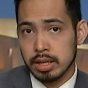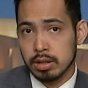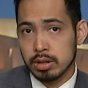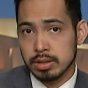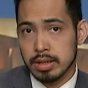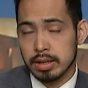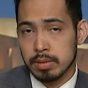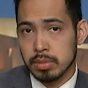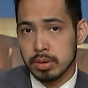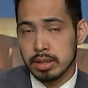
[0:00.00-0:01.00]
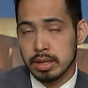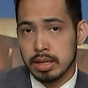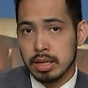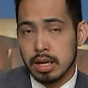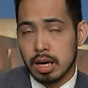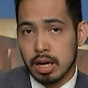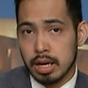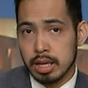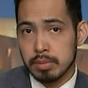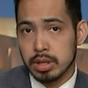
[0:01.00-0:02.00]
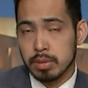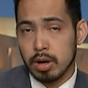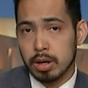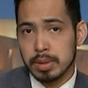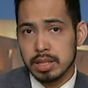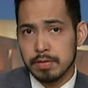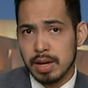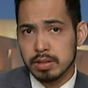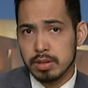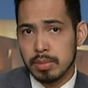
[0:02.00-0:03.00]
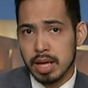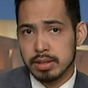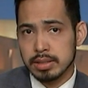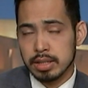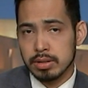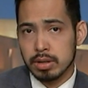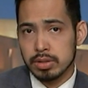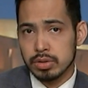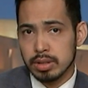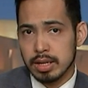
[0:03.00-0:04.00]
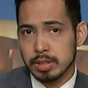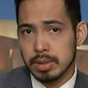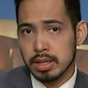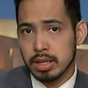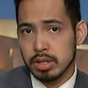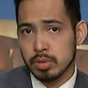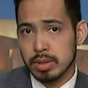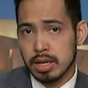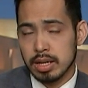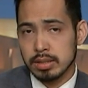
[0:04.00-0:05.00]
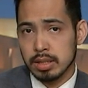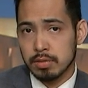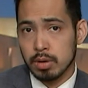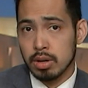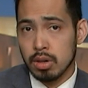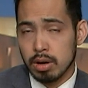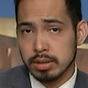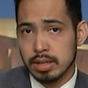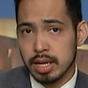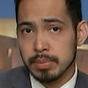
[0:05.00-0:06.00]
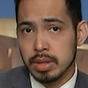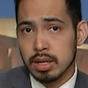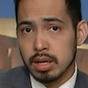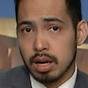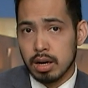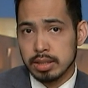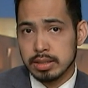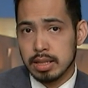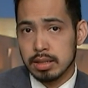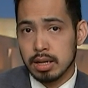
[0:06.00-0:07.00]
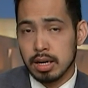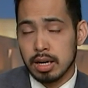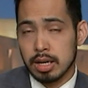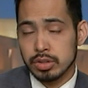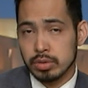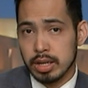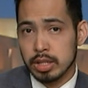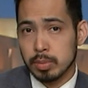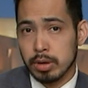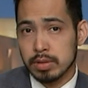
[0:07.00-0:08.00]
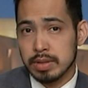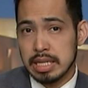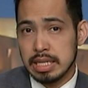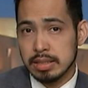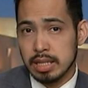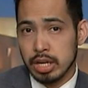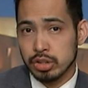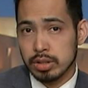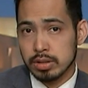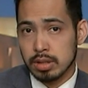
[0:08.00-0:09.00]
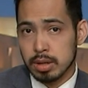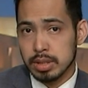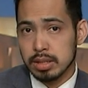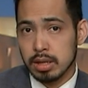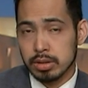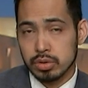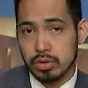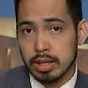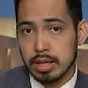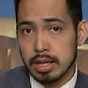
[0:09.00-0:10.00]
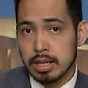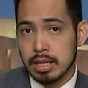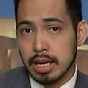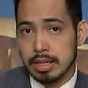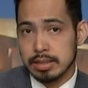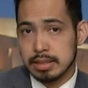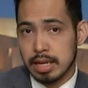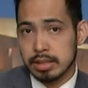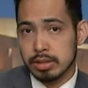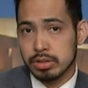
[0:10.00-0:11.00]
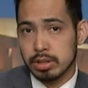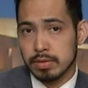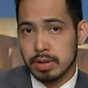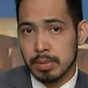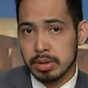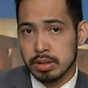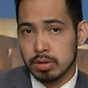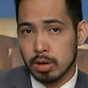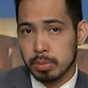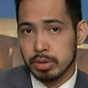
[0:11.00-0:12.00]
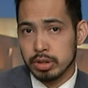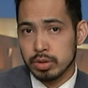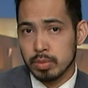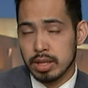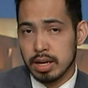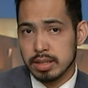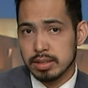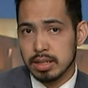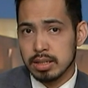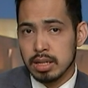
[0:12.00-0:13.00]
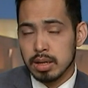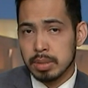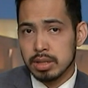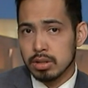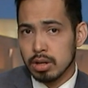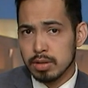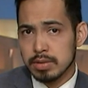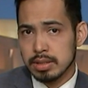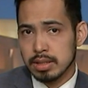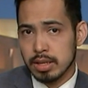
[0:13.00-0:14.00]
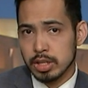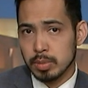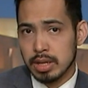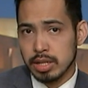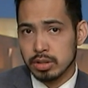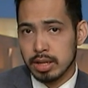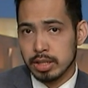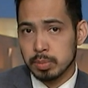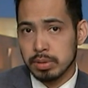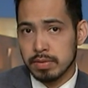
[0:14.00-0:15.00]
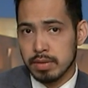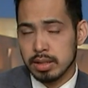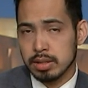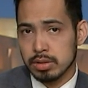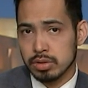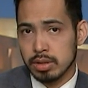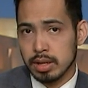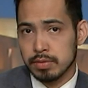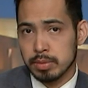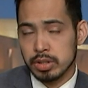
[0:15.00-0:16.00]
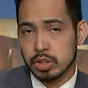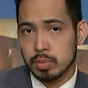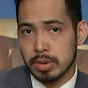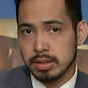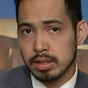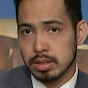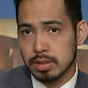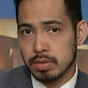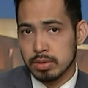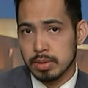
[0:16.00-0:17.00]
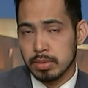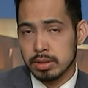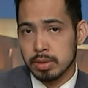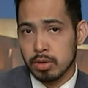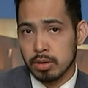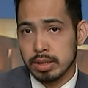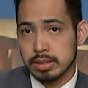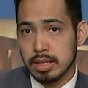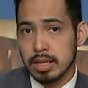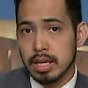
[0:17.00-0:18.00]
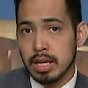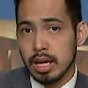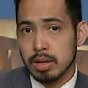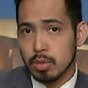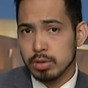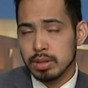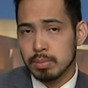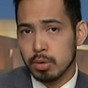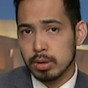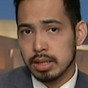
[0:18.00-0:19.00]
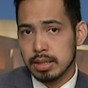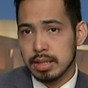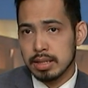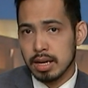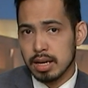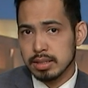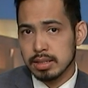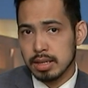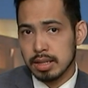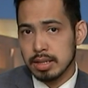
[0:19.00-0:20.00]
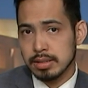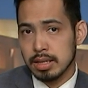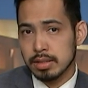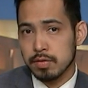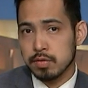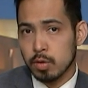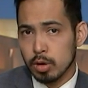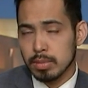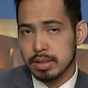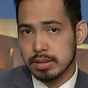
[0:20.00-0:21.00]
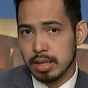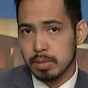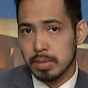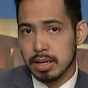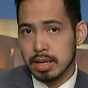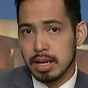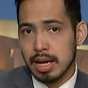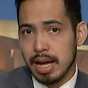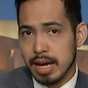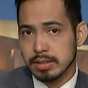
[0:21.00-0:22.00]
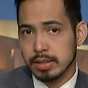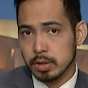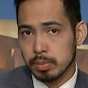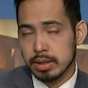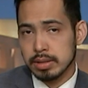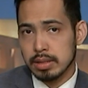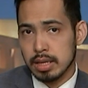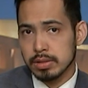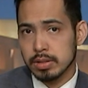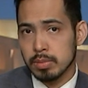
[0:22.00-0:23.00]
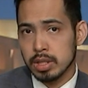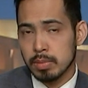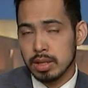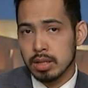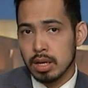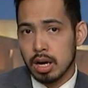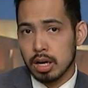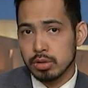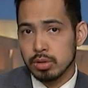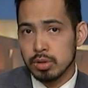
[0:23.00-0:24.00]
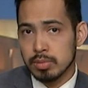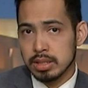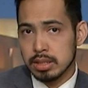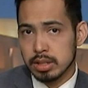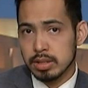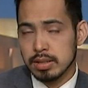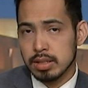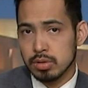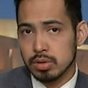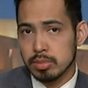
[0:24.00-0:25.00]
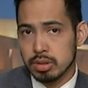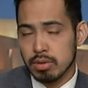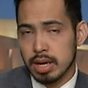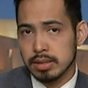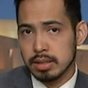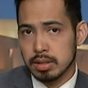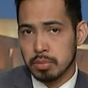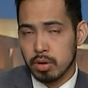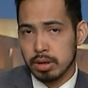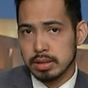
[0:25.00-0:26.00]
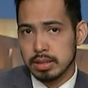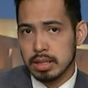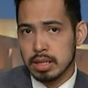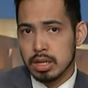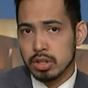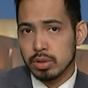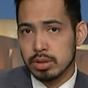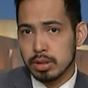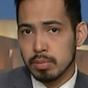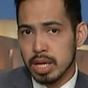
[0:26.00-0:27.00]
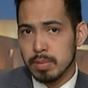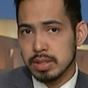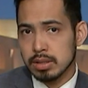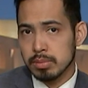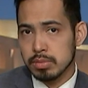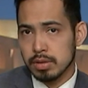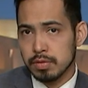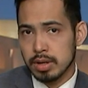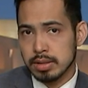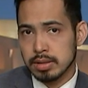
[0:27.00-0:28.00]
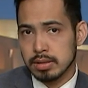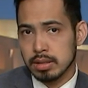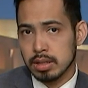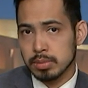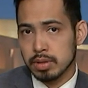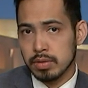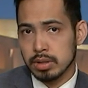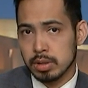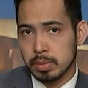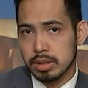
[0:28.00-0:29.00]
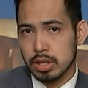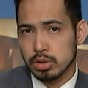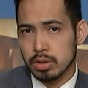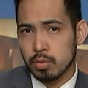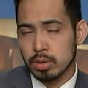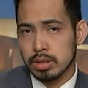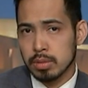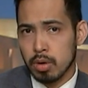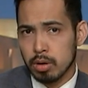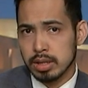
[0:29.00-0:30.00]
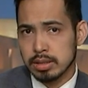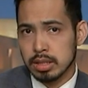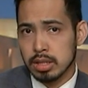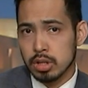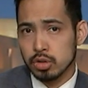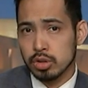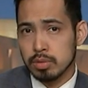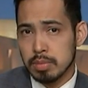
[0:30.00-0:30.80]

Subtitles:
in countries like Cambodia and Myanmar. But the fact of the matter is that, Australia has been engaging with the ASEAN for a long time. Australia is part of the East Asia Summit. Australia has signed the Treaty of Amity and Cooperation with the ASEAN. But none of this engagement actually has prevented Australia from expressing its views about democracy. And most importantly, the ASEAN, at least in its formal statement, has expressed its commitment to human dignity, to human rights and democracy. So there may be some differences in terms of interpretation of what democracy should